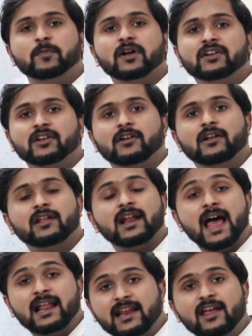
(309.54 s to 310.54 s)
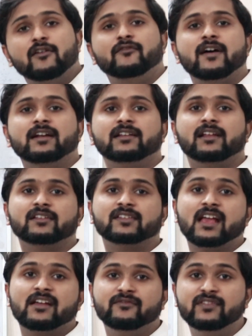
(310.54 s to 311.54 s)
particular array of antennas,
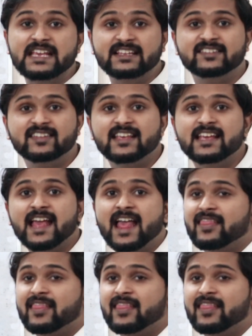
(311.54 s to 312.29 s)
we see